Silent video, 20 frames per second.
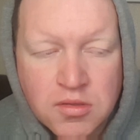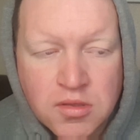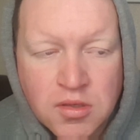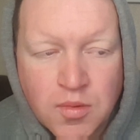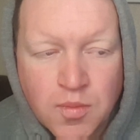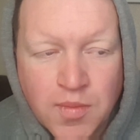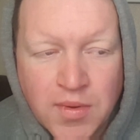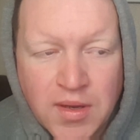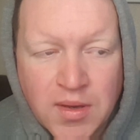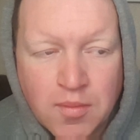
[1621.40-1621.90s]
So
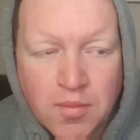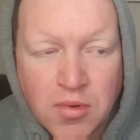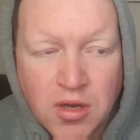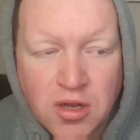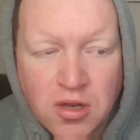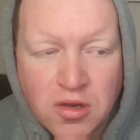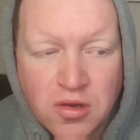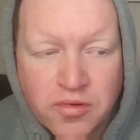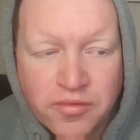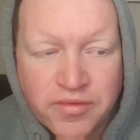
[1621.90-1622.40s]
he beat
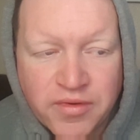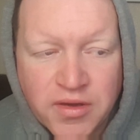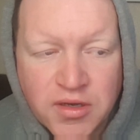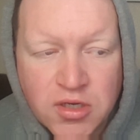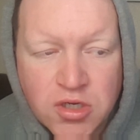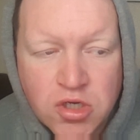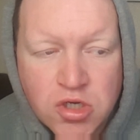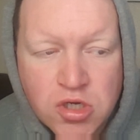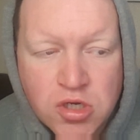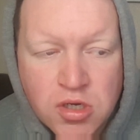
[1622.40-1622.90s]

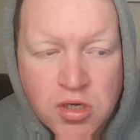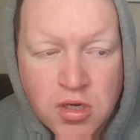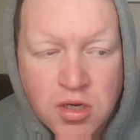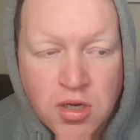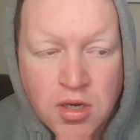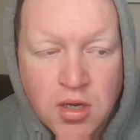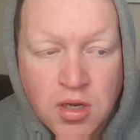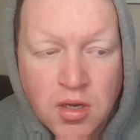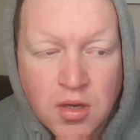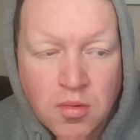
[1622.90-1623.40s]
Blachowicz.
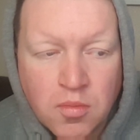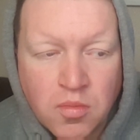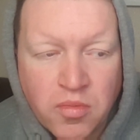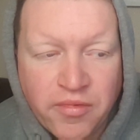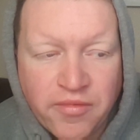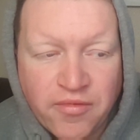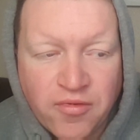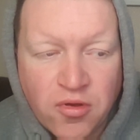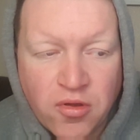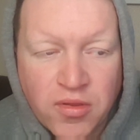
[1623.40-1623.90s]

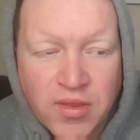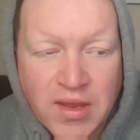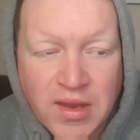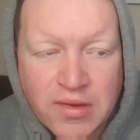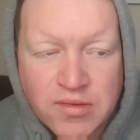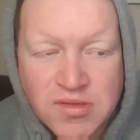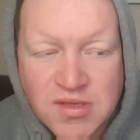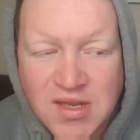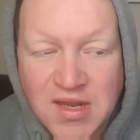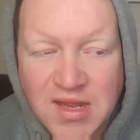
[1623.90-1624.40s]
Before
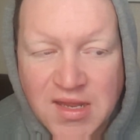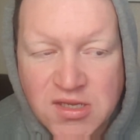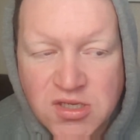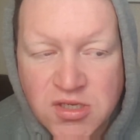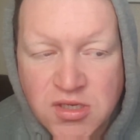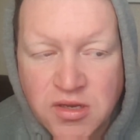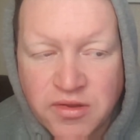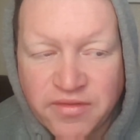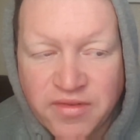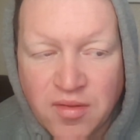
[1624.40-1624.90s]
that, it was
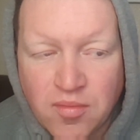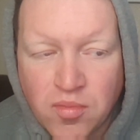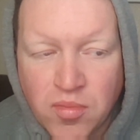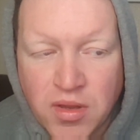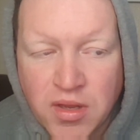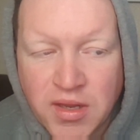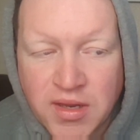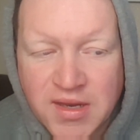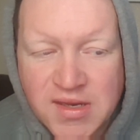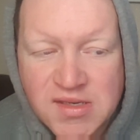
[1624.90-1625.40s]
last
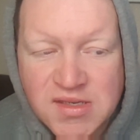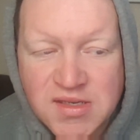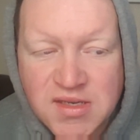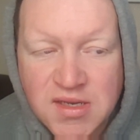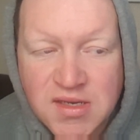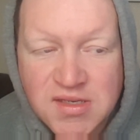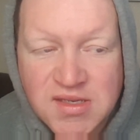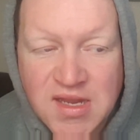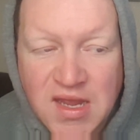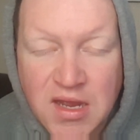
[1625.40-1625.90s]
November
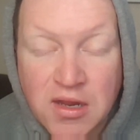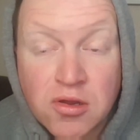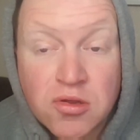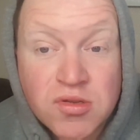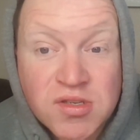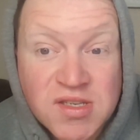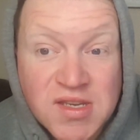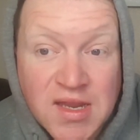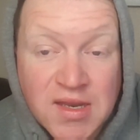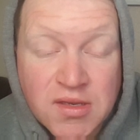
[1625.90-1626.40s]
against
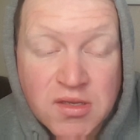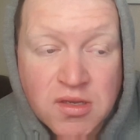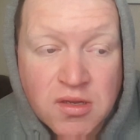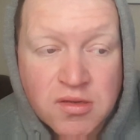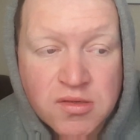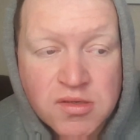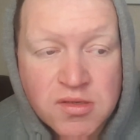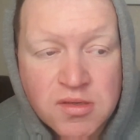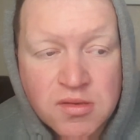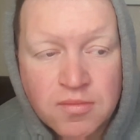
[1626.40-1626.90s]
Thiago
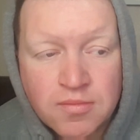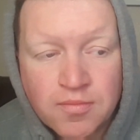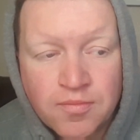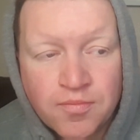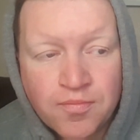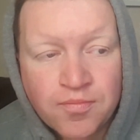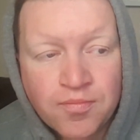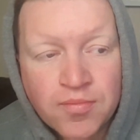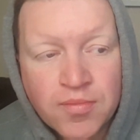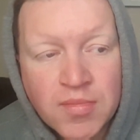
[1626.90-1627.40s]
Santos.
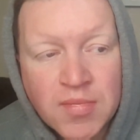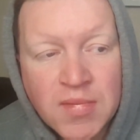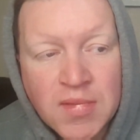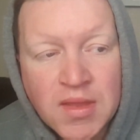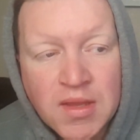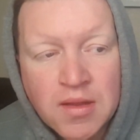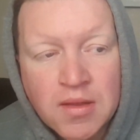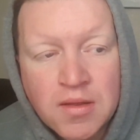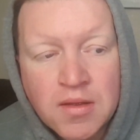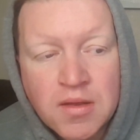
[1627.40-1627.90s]

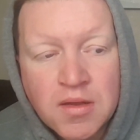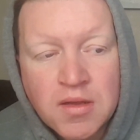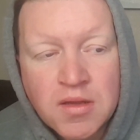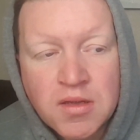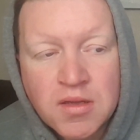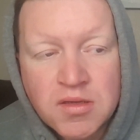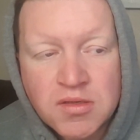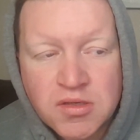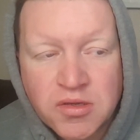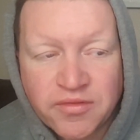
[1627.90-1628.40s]

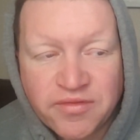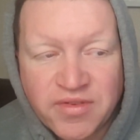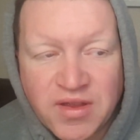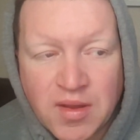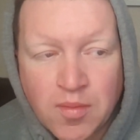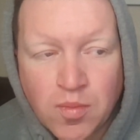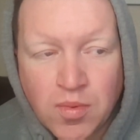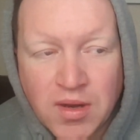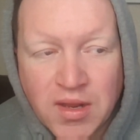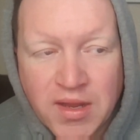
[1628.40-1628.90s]
So
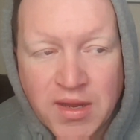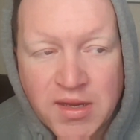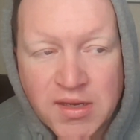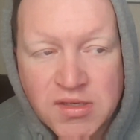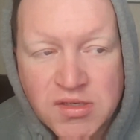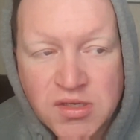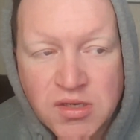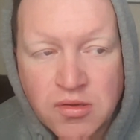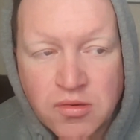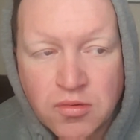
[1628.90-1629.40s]
fair play
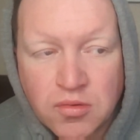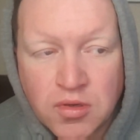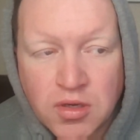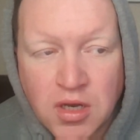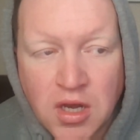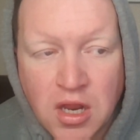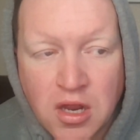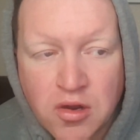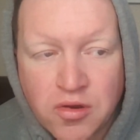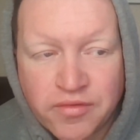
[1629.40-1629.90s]
to
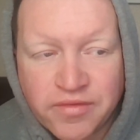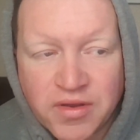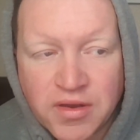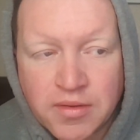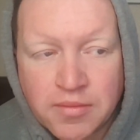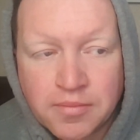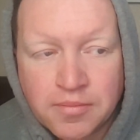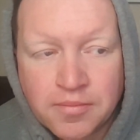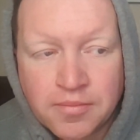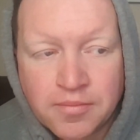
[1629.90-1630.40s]

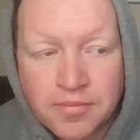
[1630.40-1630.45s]
Glover.